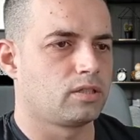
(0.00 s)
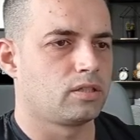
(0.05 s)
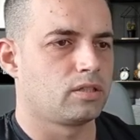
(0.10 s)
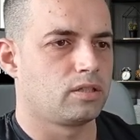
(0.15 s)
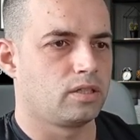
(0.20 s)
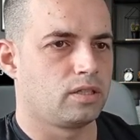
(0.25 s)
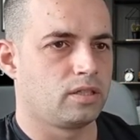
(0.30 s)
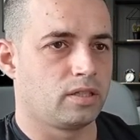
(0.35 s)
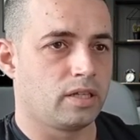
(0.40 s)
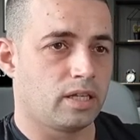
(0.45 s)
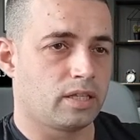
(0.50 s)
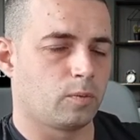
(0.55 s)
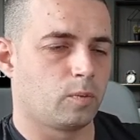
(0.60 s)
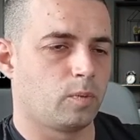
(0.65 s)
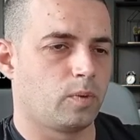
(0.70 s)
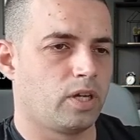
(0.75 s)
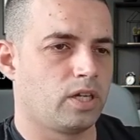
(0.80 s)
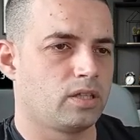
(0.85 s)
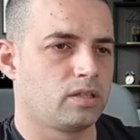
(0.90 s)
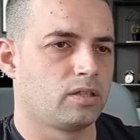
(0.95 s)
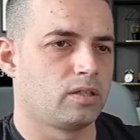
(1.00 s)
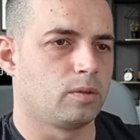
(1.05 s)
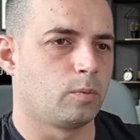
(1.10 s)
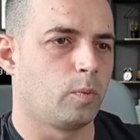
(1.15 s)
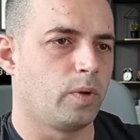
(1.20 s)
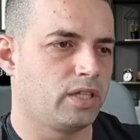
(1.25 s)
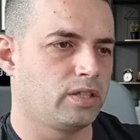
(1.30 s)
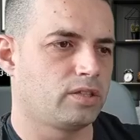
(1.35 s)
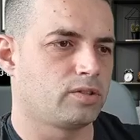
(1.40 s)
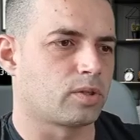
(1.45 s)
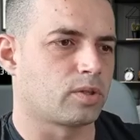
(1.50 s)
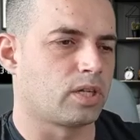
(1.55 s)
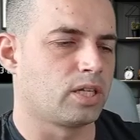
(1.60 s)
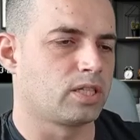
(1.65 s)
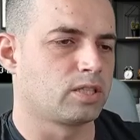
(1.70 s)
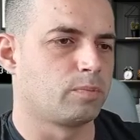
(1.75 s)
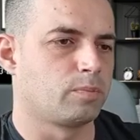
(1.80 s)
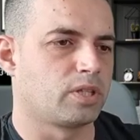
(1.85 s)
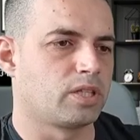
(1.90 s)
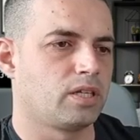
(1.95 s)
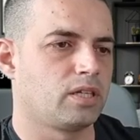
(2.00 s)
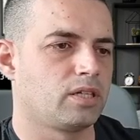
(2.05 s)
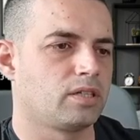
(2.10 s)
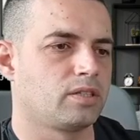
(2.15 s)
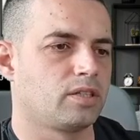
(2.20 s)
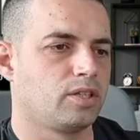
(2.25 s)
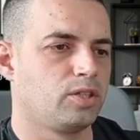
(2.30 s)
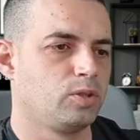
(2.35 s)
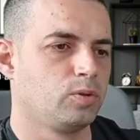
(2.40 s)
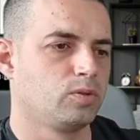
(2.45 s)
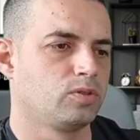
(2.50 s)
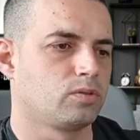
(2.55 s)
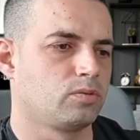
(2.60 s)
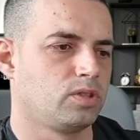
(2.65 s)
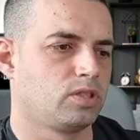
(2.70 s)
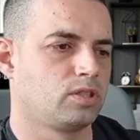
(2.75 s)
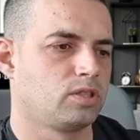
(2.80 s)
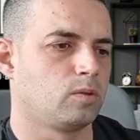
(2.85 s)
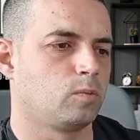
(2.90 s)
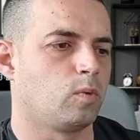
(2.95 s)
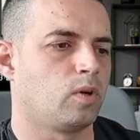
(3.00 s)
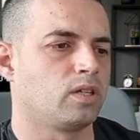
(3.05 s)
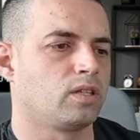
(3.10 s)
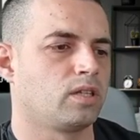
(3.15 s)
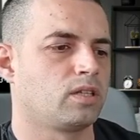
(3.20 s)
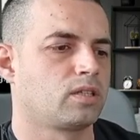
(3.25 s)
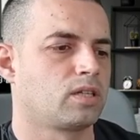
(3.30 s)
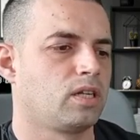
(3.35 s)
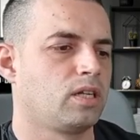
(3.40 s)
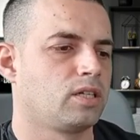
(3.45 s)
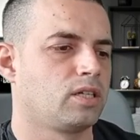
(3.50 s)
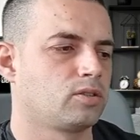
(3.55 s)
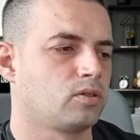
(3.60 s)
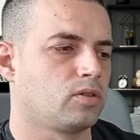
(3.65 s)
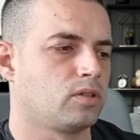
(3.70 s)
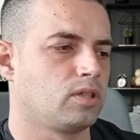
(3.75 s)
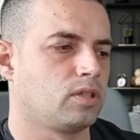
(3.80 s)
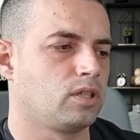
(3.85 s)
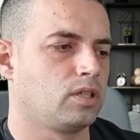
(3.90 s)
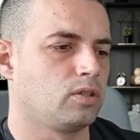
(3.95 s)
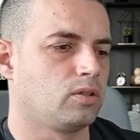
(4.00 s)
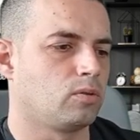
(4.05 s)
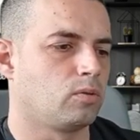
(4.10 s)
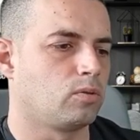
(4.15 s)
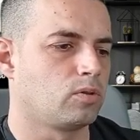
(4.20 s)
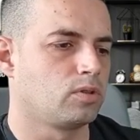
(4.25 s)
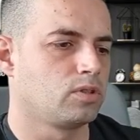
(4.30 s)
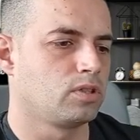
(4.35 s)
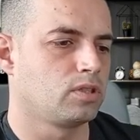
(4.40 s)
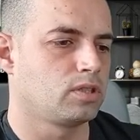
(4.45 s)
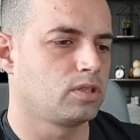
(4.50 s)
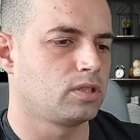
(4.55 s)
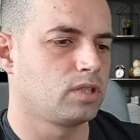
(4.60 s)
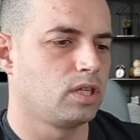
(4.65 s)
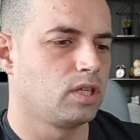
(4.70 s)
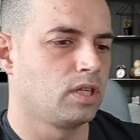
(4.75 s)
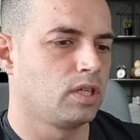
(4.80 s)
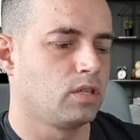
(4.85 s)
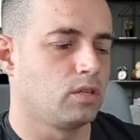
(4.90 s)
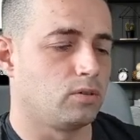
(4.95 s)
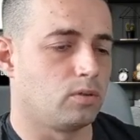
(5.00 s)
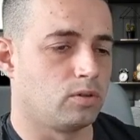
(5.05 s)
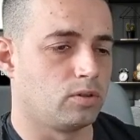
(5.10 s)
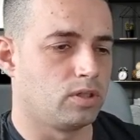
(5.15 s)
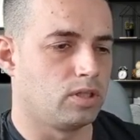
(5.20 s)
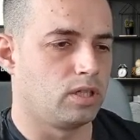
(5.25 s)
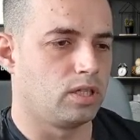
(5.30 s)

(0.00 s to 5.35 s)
in that way the waiter clicks, but here the user is the one that clicks on the orders, on the